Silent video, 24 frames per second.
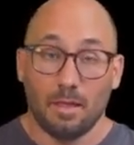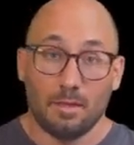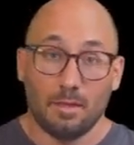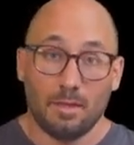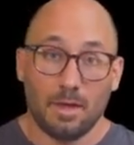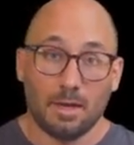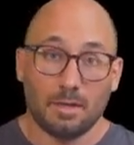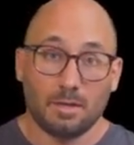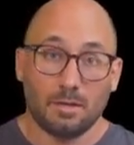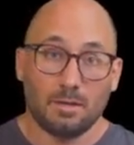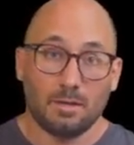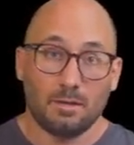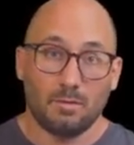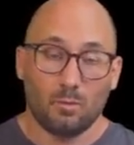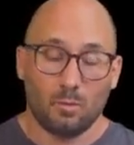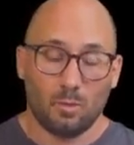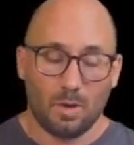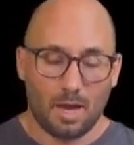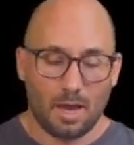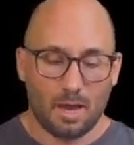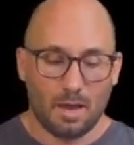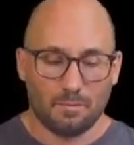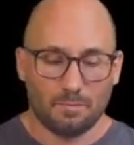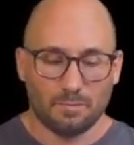that
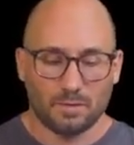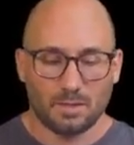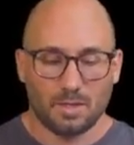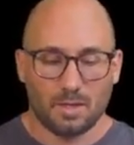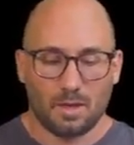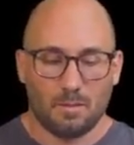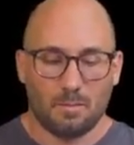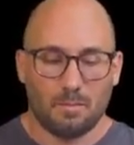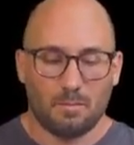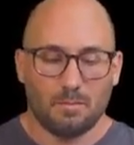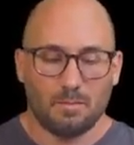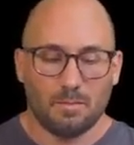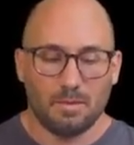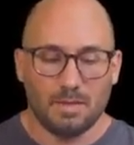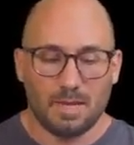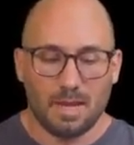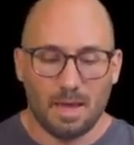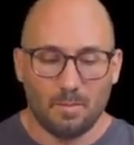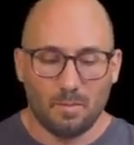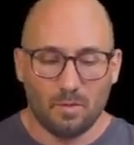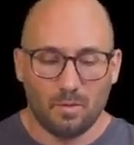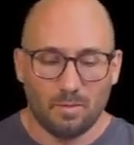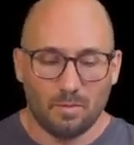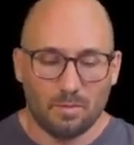we have some
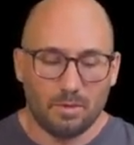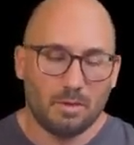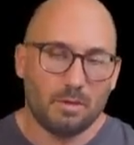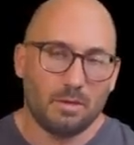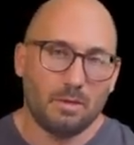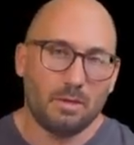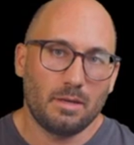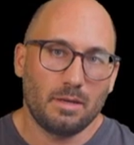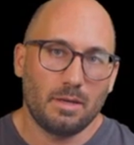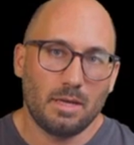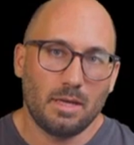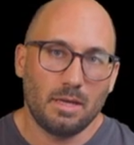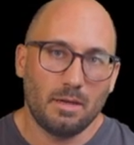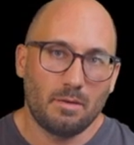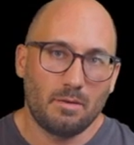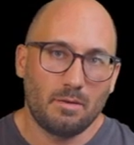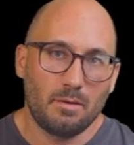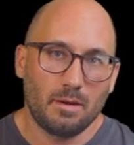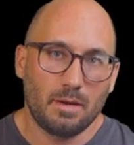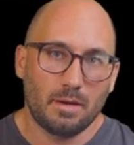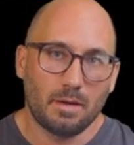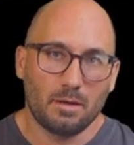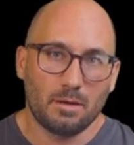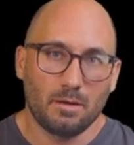demo
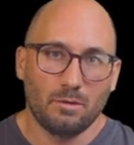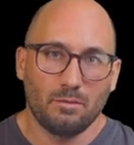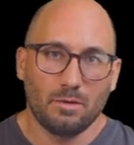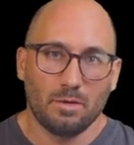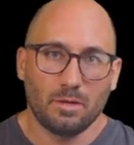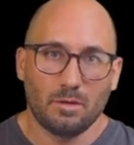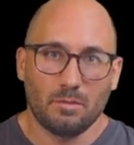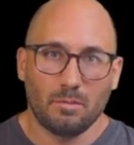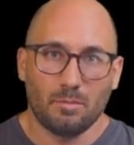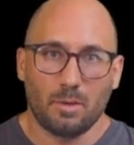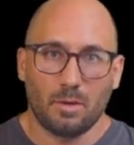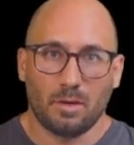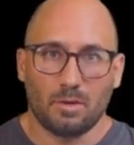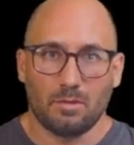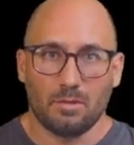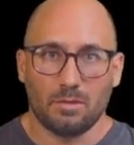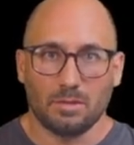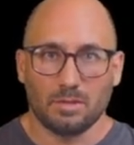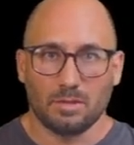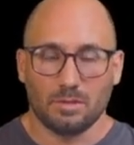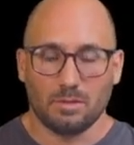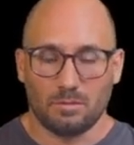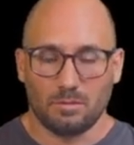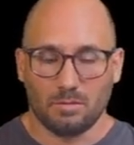here included, but
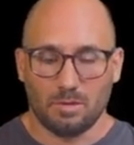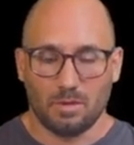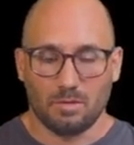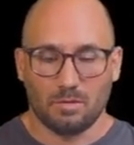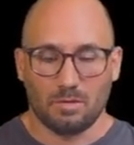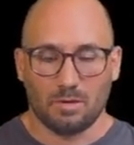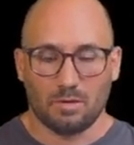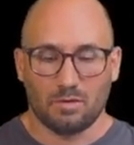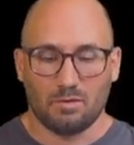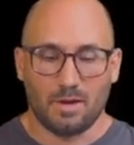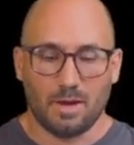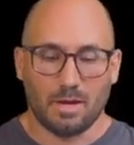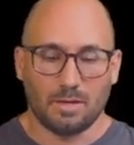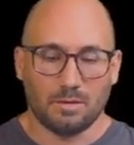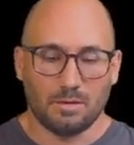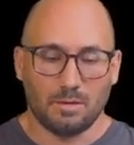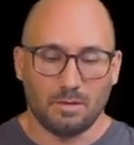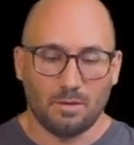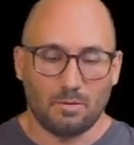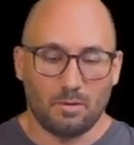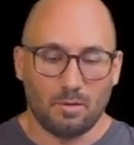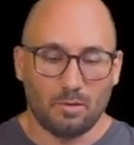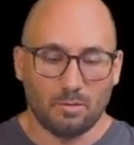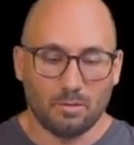also you can create
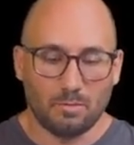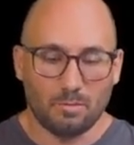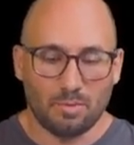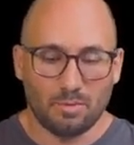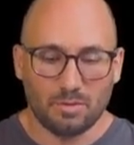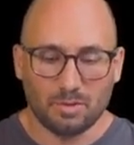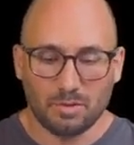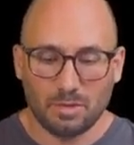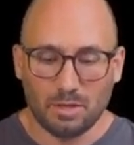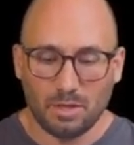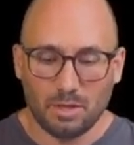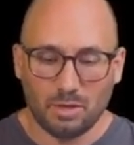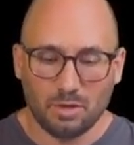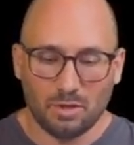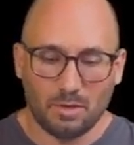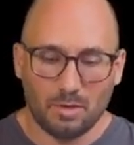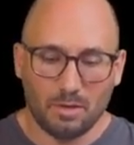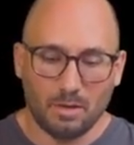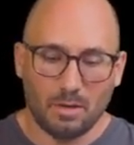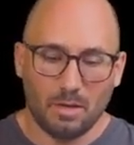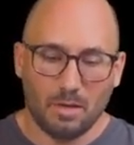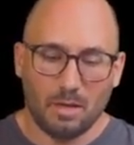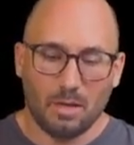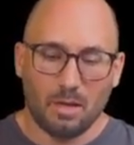your own procedure.